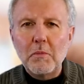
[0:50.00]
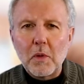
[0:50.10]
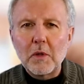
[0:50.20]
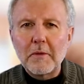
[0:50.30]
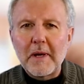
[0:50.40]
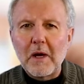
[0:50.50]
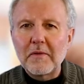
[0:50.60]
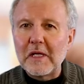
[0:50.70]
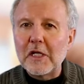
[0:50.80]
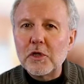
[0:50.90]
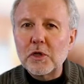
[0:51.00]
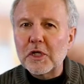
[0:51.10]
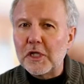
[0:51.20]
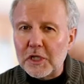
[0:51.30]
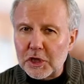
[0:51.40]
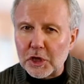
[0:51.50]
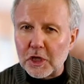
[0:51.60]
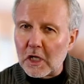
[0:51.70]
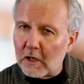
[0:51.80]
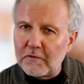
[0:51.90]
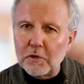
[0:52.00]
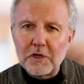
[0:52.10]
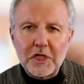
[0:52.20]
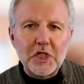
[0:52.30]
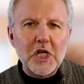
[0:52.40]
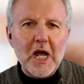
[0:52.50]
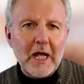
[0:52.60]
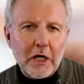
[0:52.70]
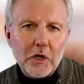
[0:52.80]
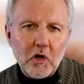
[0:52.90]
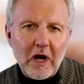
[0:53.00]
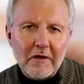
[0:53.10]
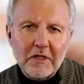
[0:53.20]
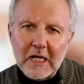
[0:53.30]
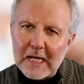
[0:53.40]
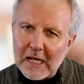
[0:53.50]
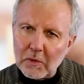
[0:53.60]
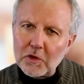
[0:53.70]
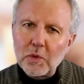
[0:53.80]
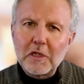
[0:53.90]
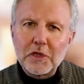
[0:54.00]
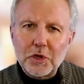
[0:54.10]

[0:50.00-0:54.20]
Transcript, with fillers: more about the inner condition of your DJI aircraft, which will in